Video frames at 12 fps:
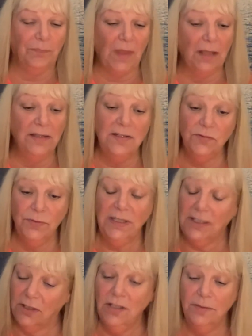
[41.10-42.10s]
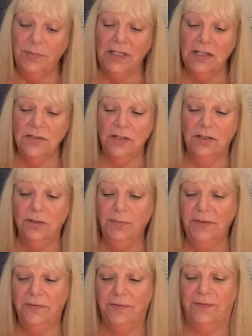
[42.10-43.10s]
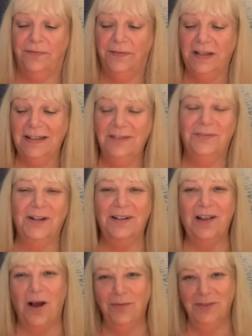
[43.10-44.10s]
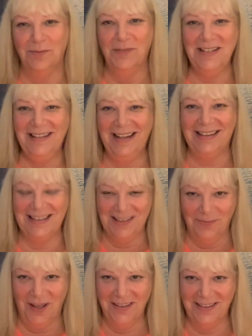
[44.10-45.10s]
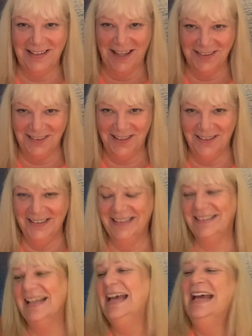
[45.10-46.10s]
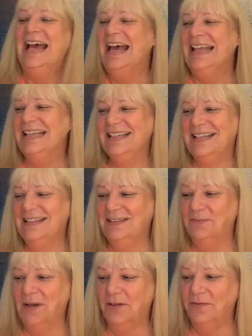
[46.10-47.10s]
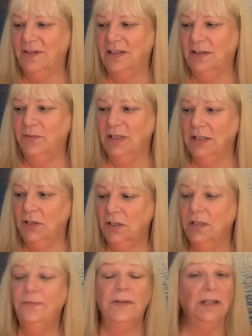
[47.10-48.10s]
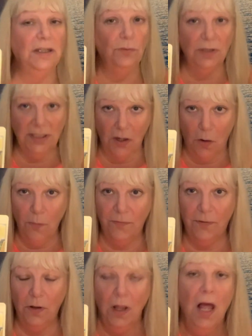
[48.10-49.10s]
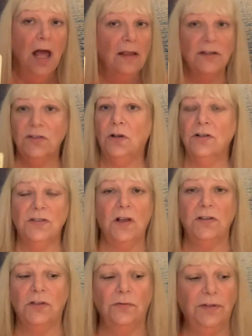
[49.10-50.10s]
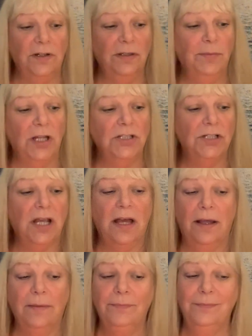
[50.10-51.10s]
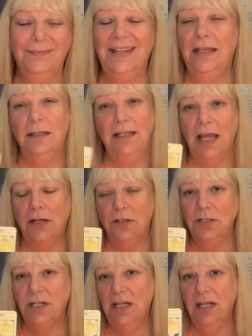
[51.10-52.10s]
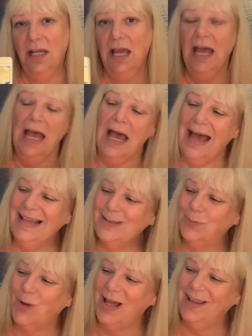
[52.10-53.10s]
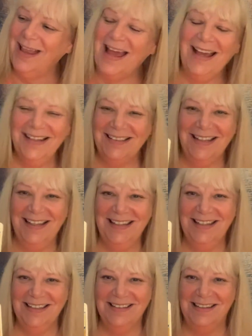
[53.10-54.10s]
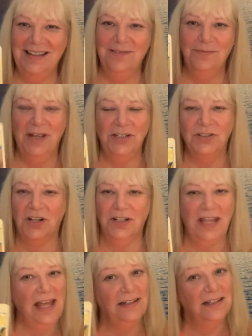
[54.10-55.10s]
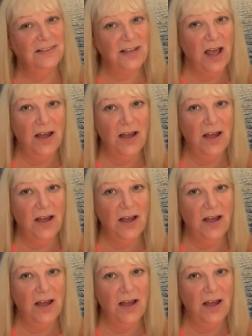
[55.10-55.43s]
this is really good because you could be feeling very optimistic this month, Sagittarius. This is about feeling really good, feeling really hopeful. The star is also very much healing energy, as well as it is the major arcana's